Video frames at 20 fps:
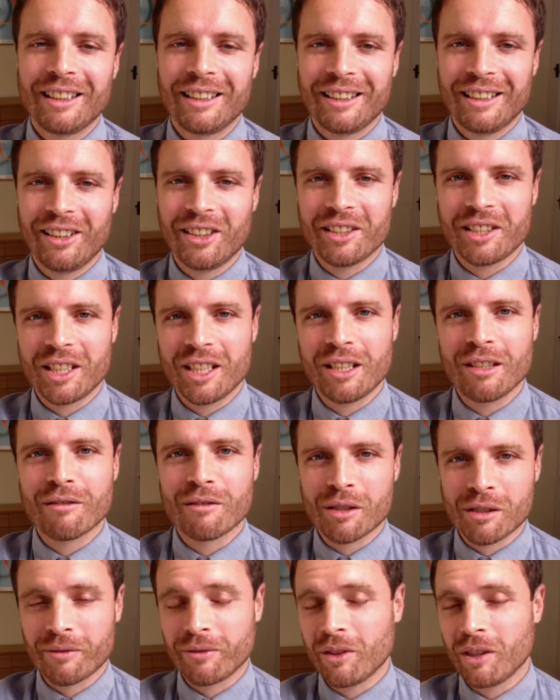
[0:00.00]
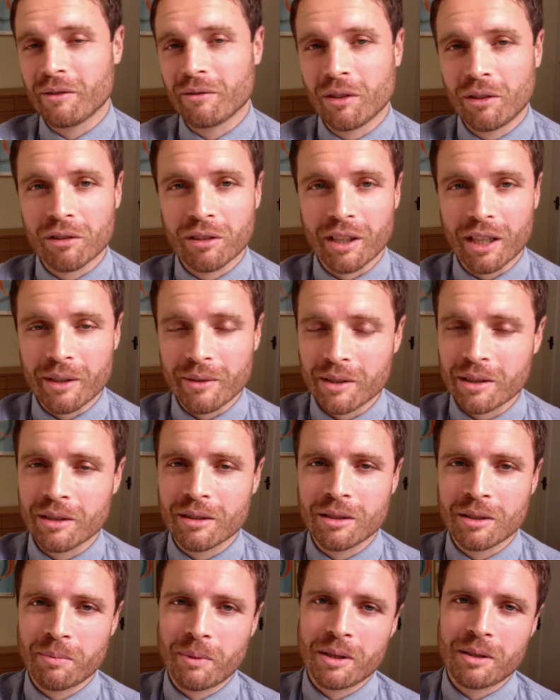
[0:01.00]
The idea as a survival horror game is
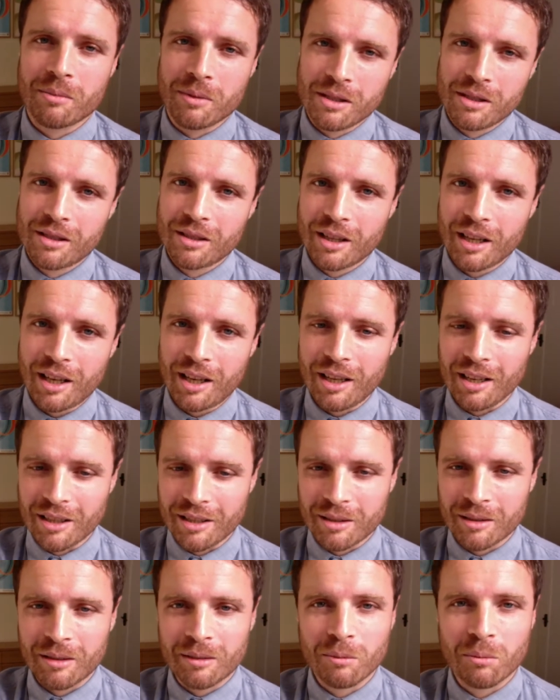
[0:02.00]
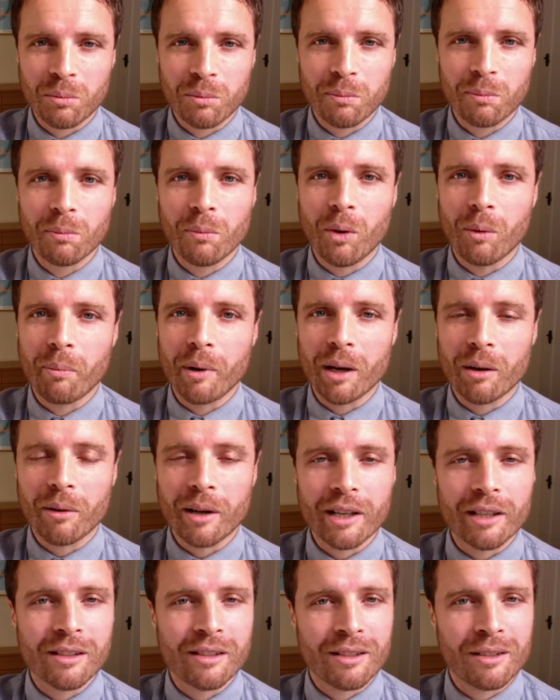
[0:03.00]
you're supposed to be scared, and what better
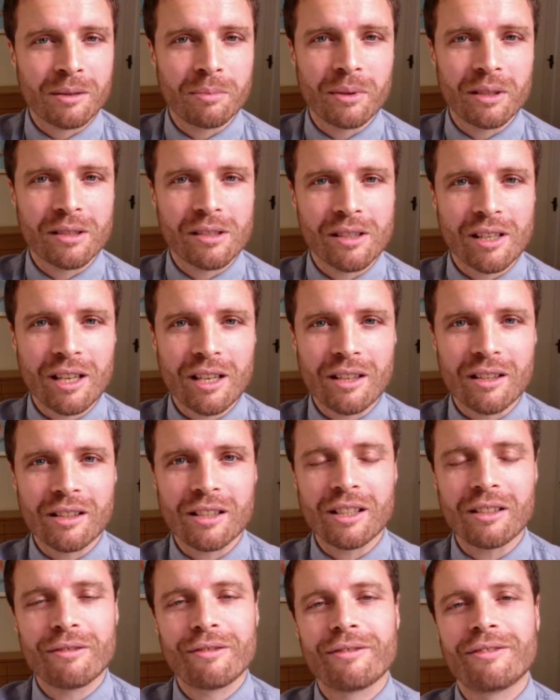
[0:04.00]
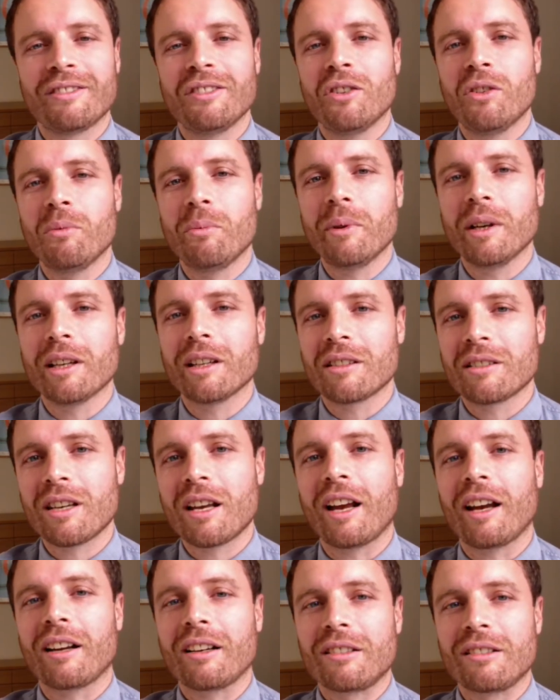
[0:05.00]
way is there to be scared than if you're being
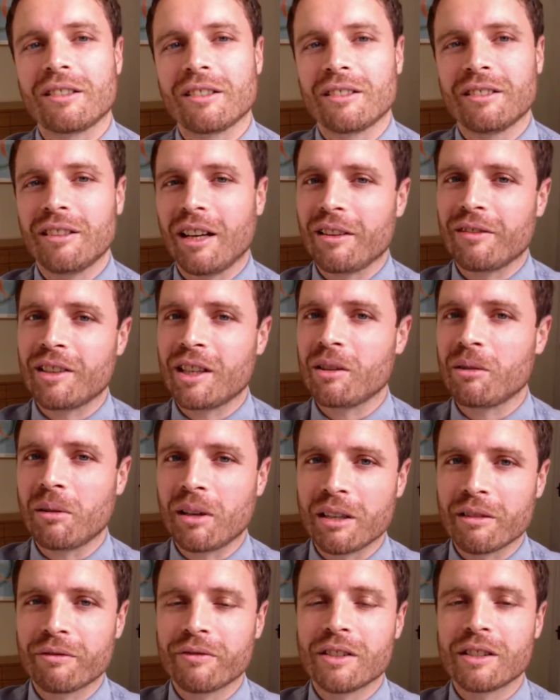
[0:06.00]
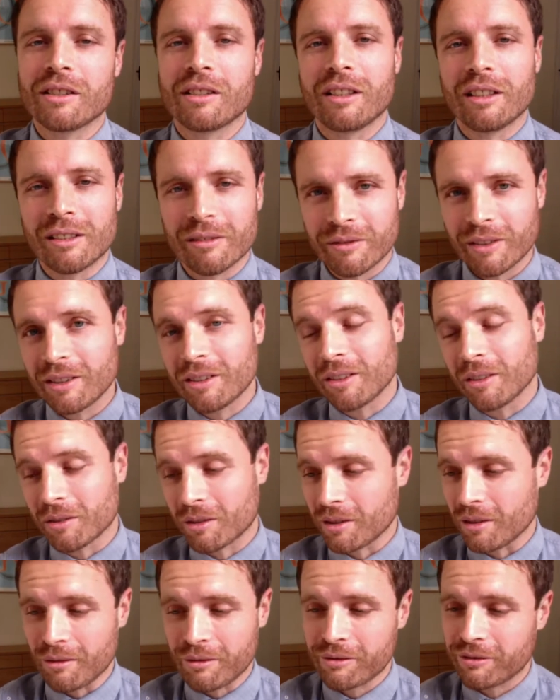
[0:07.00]
attacked and you have no way of physically defending
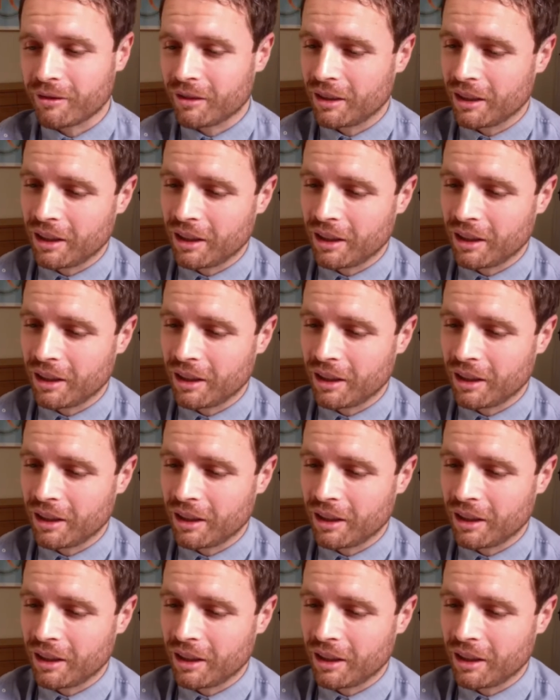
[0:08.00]
yourself?